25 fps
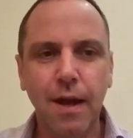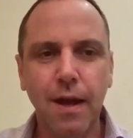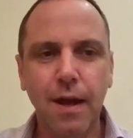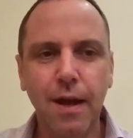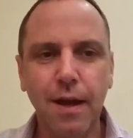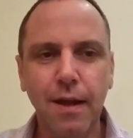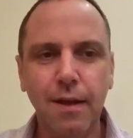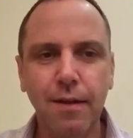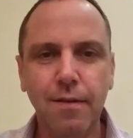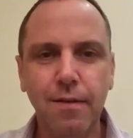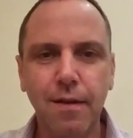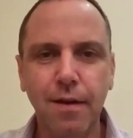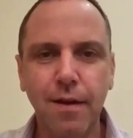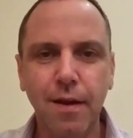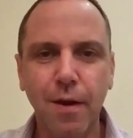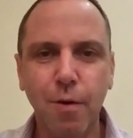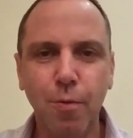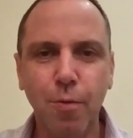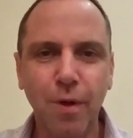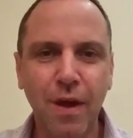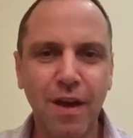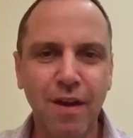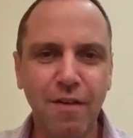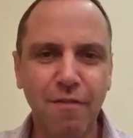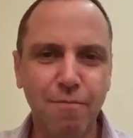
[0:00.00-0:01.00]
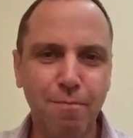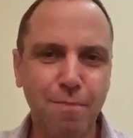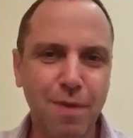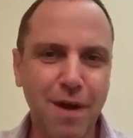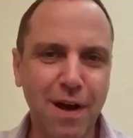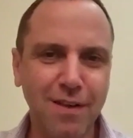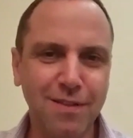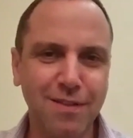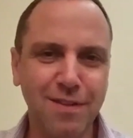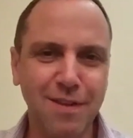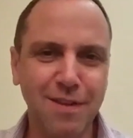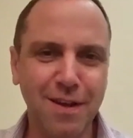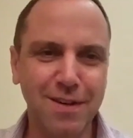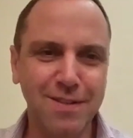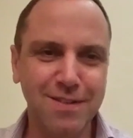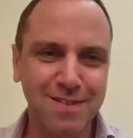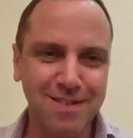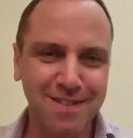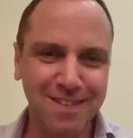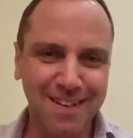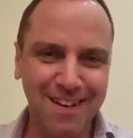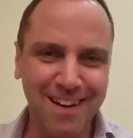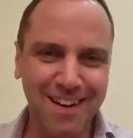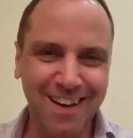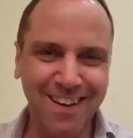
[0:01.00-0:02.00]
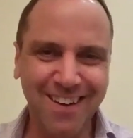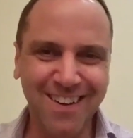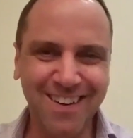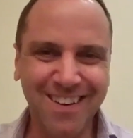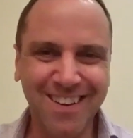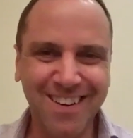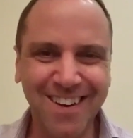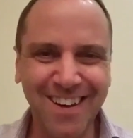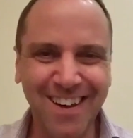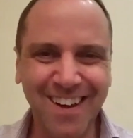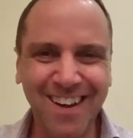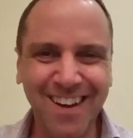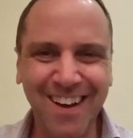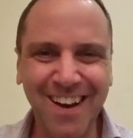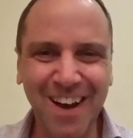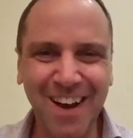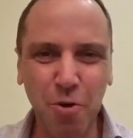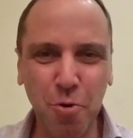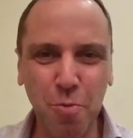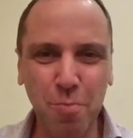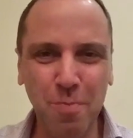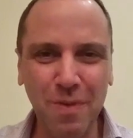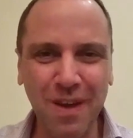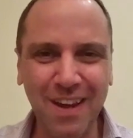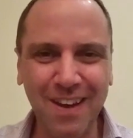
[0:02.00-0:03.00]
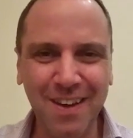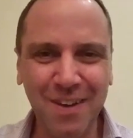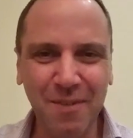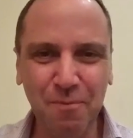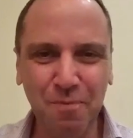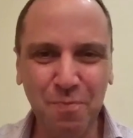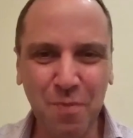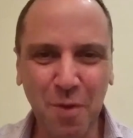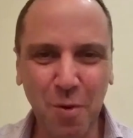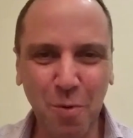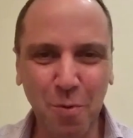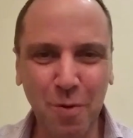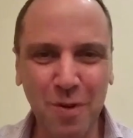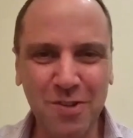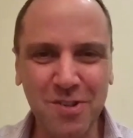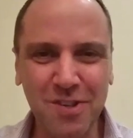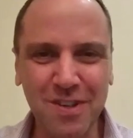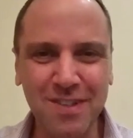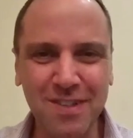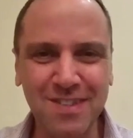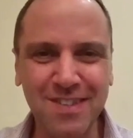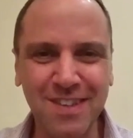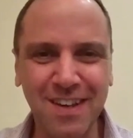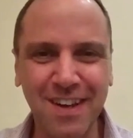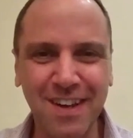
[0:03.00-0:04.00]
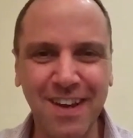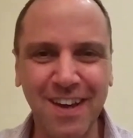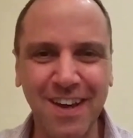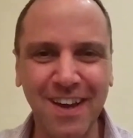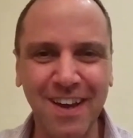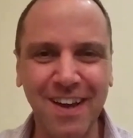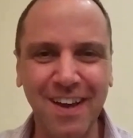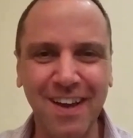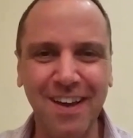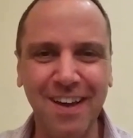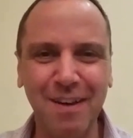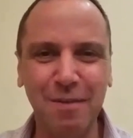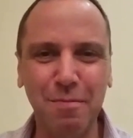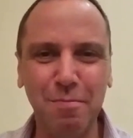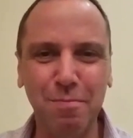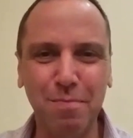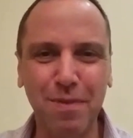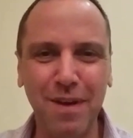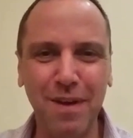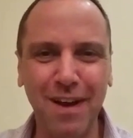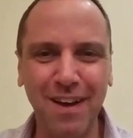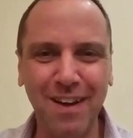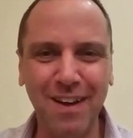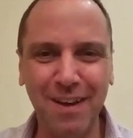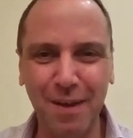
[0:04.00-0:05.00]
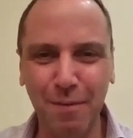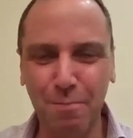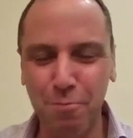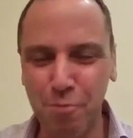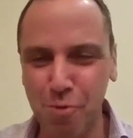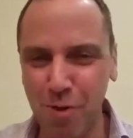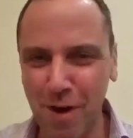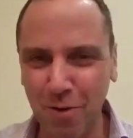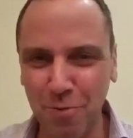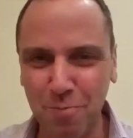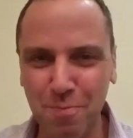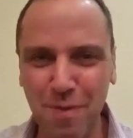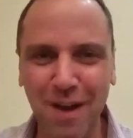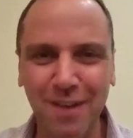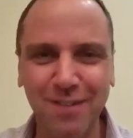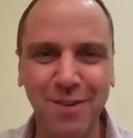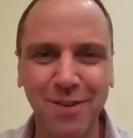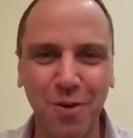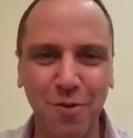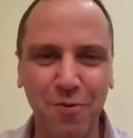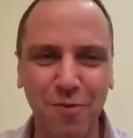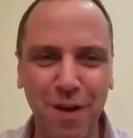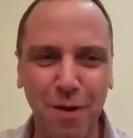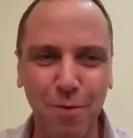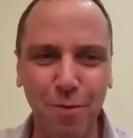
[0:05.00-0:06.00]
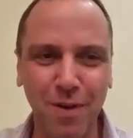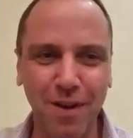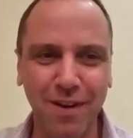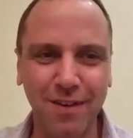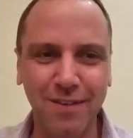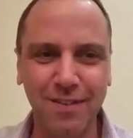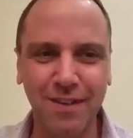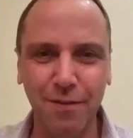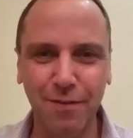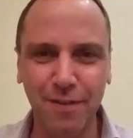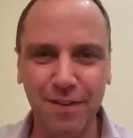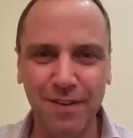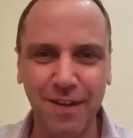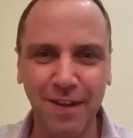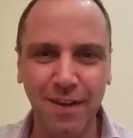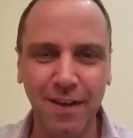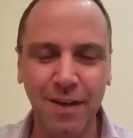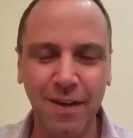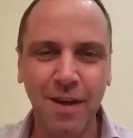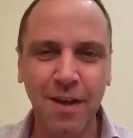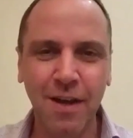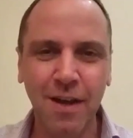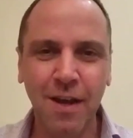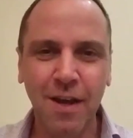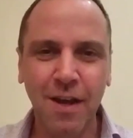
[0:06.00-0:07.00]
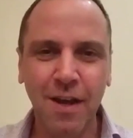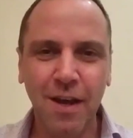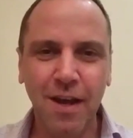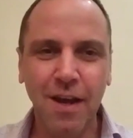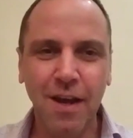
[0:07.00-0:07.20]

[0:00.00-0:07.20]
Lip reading: And we have partners like Leumi, which is a proud partner of our activity,